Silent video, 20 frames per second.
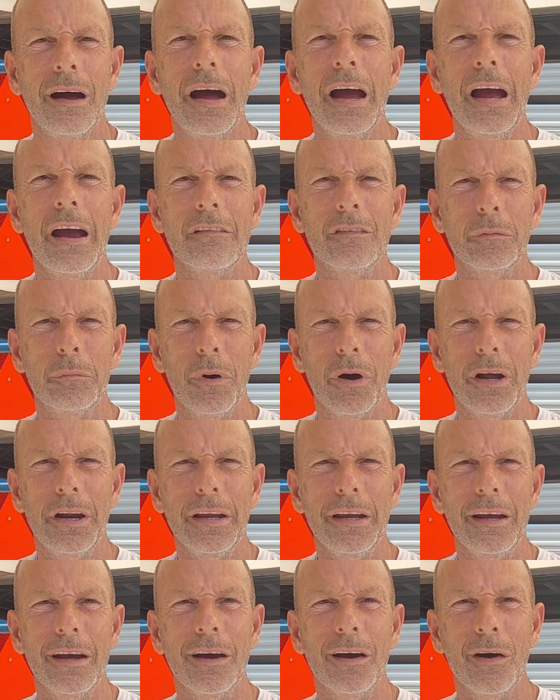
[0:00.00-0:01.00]
Hey
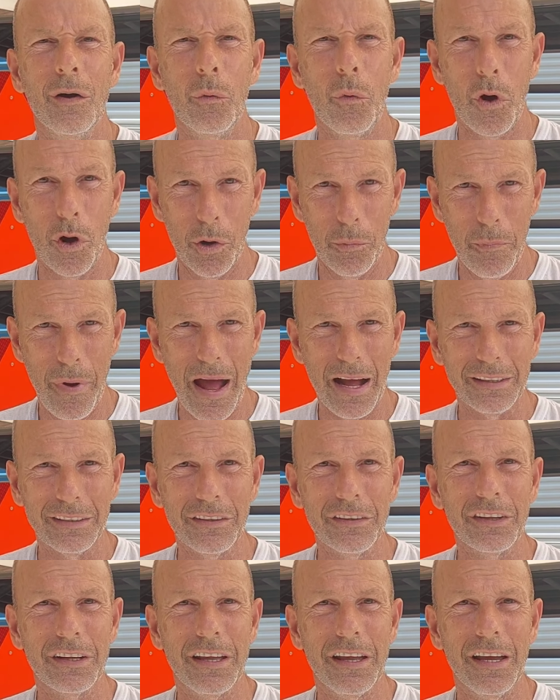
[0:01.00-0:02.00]
everybody, welcome back
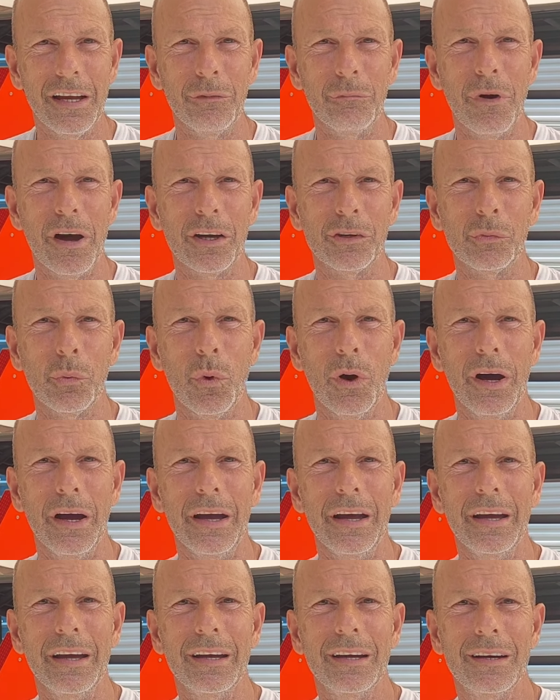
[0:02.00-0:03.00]
to the King Rex
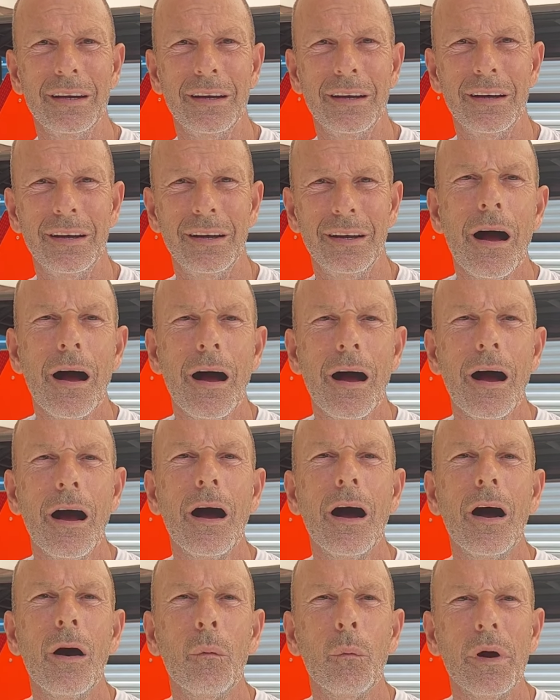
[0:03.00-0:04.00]
Way.
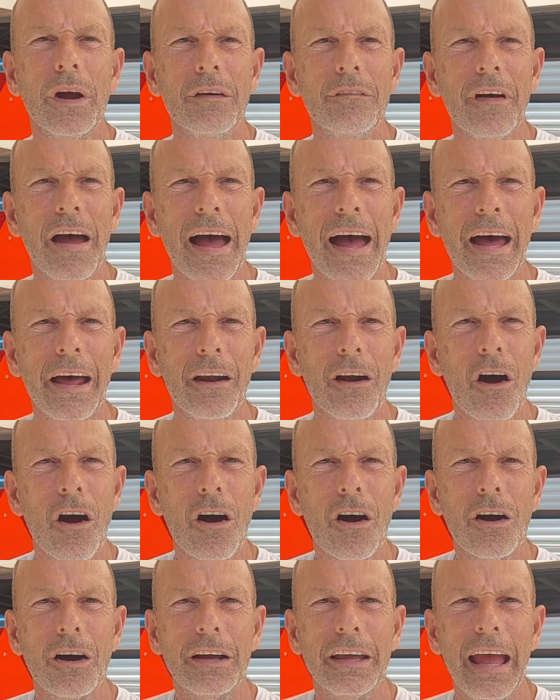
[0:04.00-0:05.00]
We've had
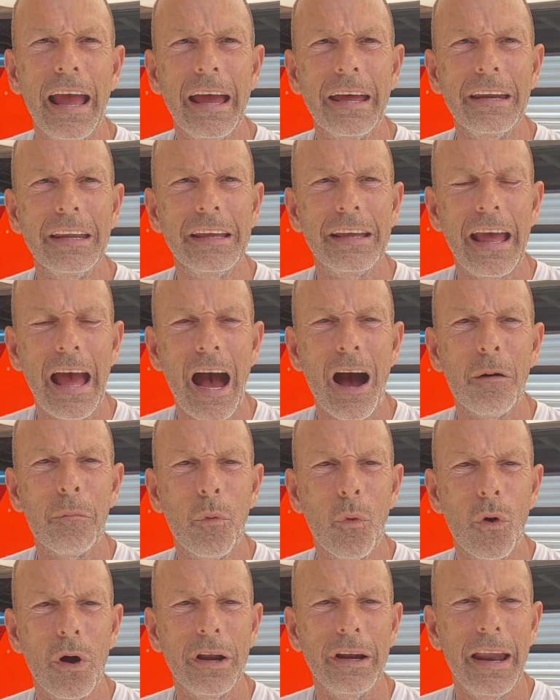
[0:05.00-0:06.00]
our KANDI
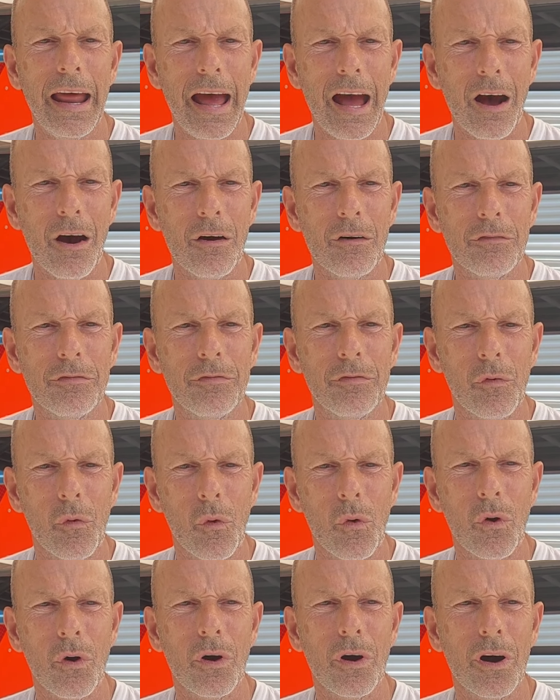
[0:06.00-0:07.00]
Cowboy now
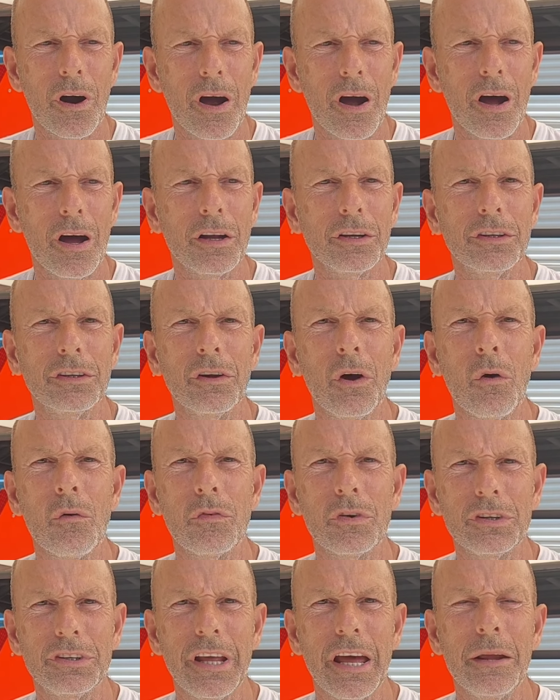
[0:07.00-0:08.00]
for
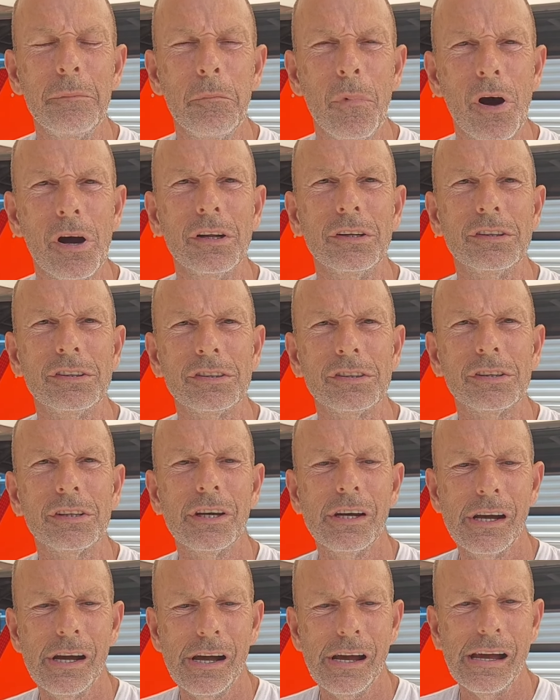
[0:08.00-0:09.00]
over 10 months,
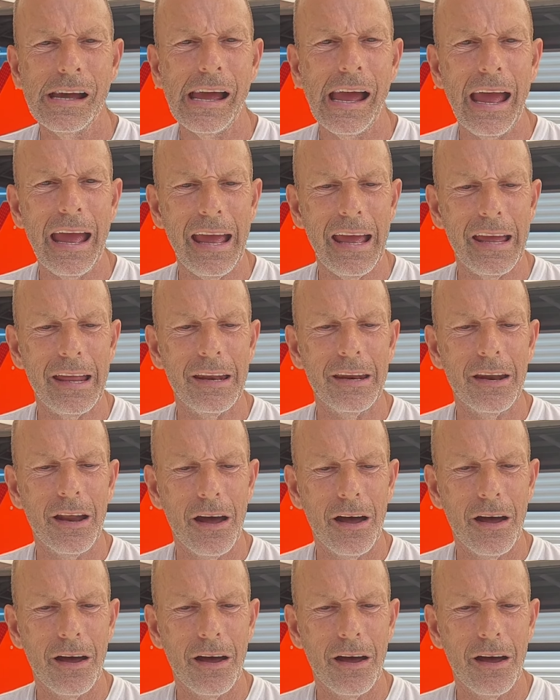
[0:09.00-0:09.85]
and